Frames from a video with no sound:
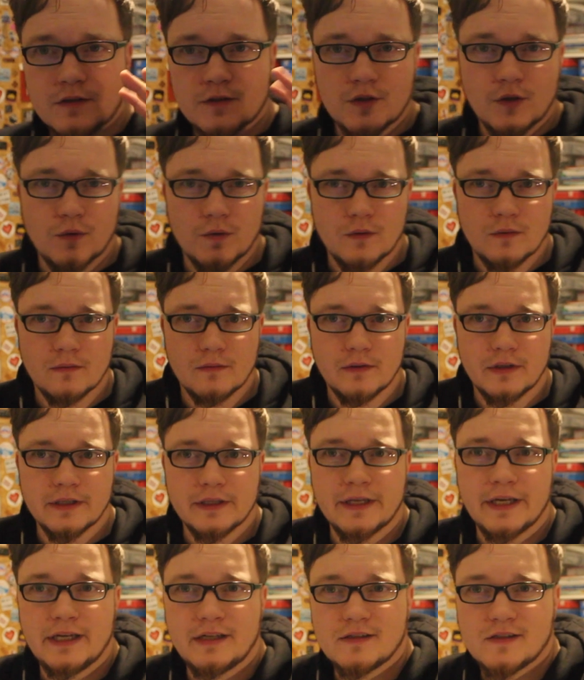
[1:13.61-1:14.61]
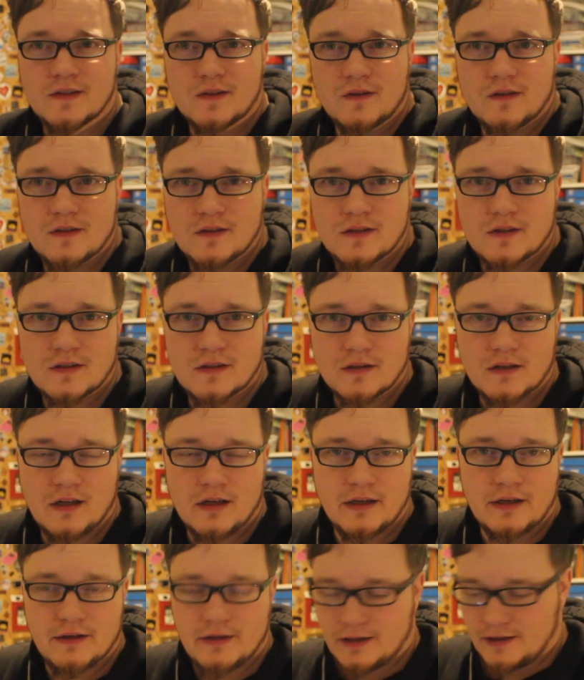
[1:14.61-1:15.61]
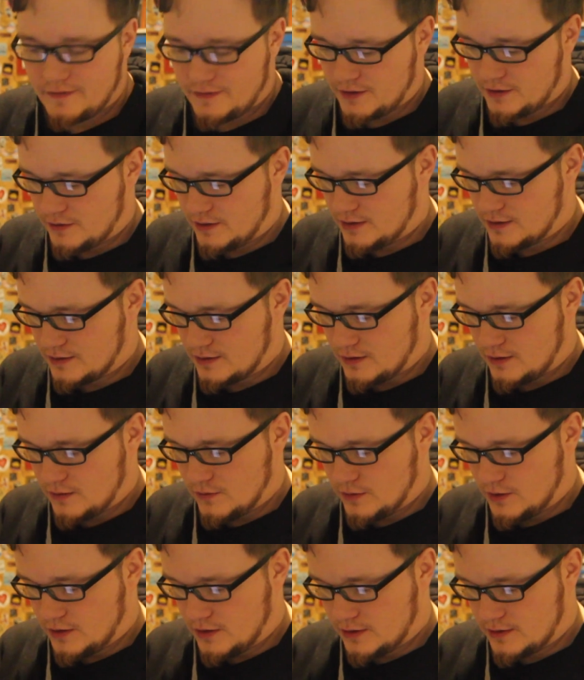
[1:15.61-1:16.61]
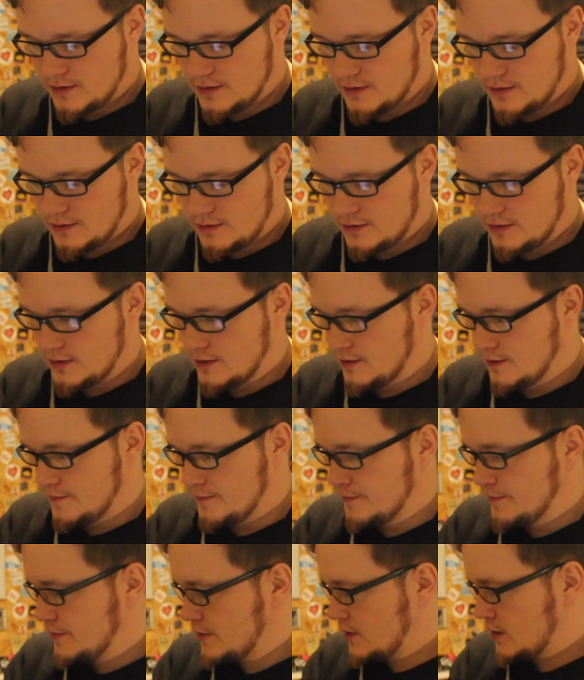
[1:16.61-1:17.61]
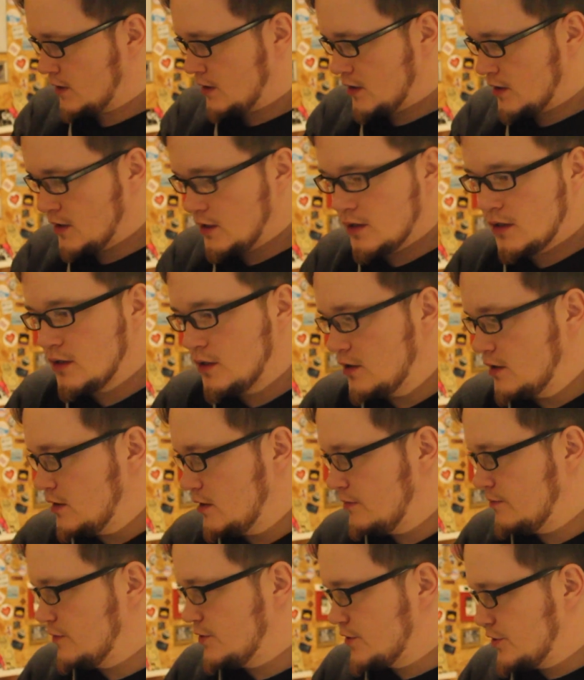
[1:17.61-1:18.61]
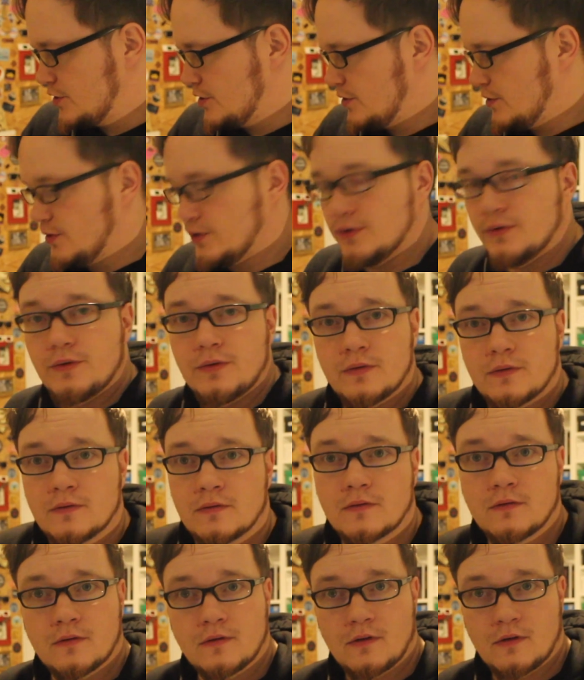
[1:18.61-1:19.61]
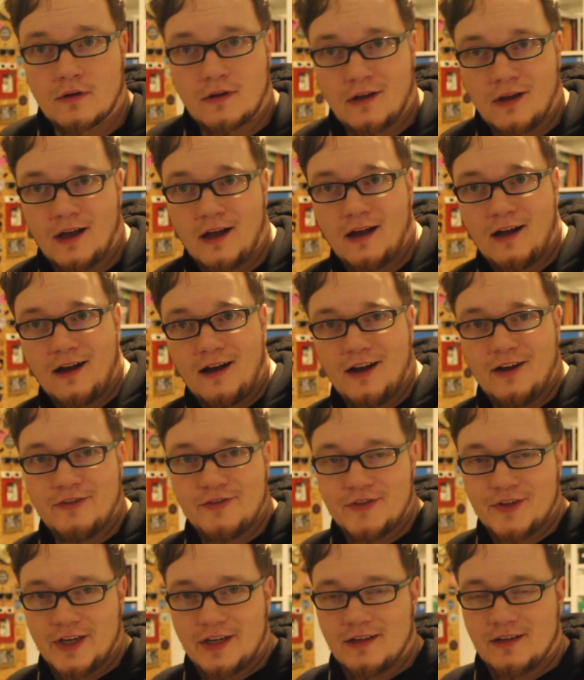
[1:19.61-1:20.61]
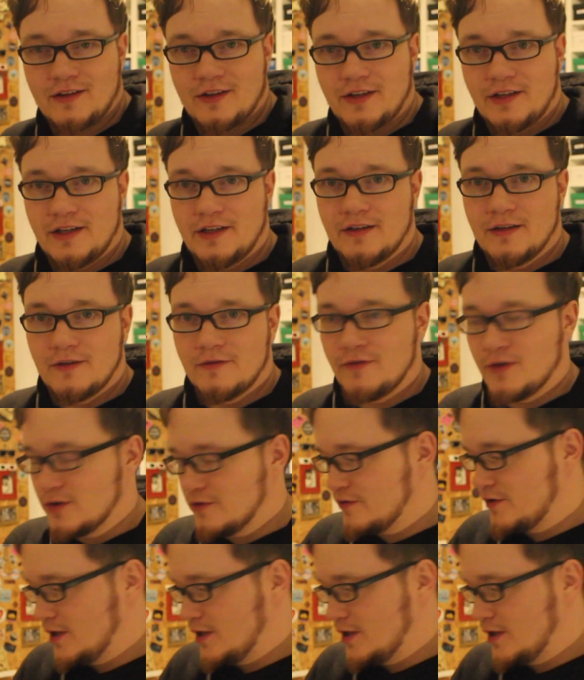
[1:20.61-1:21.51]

So in case this isn't clear enough how this all works, let me show you. I've taken the photo